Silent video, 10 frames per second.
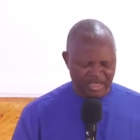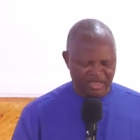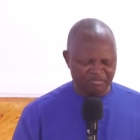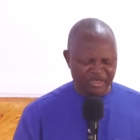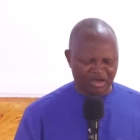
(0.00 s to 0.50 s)

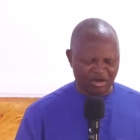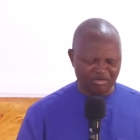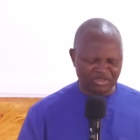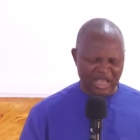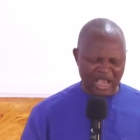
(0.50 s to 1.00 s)

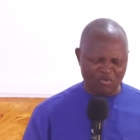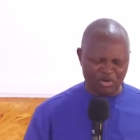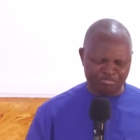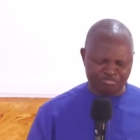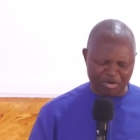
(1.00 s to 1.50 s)
Because I will
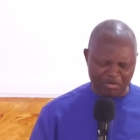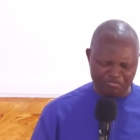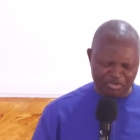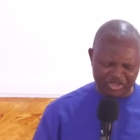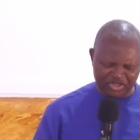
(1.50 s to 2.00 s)

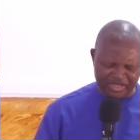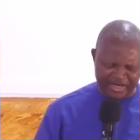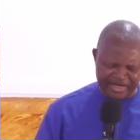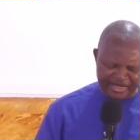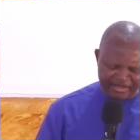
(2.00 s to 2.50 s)
publish the
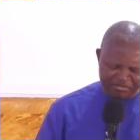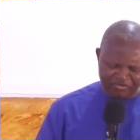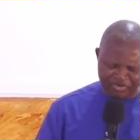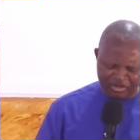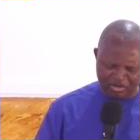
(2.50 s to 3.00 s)
name of
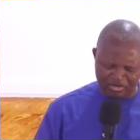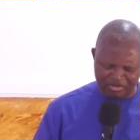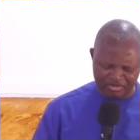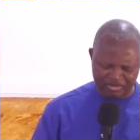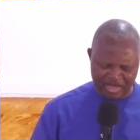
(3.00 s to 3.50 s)
the Lord,
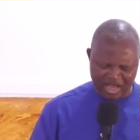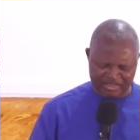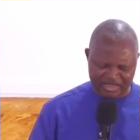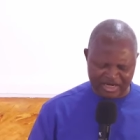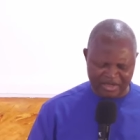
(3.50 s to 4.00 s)

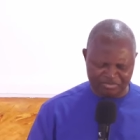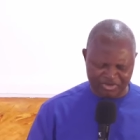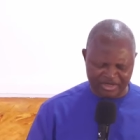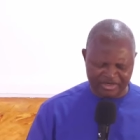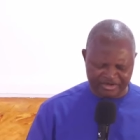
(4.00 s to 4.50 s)
ascribe
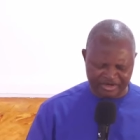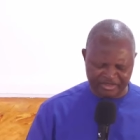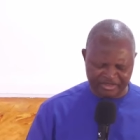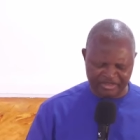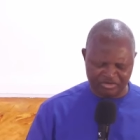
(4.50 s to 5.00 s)
ye
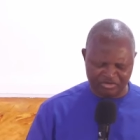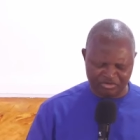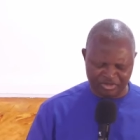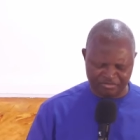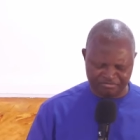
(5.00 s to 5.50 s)
greatness unto
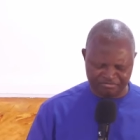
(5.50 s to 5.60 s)
him.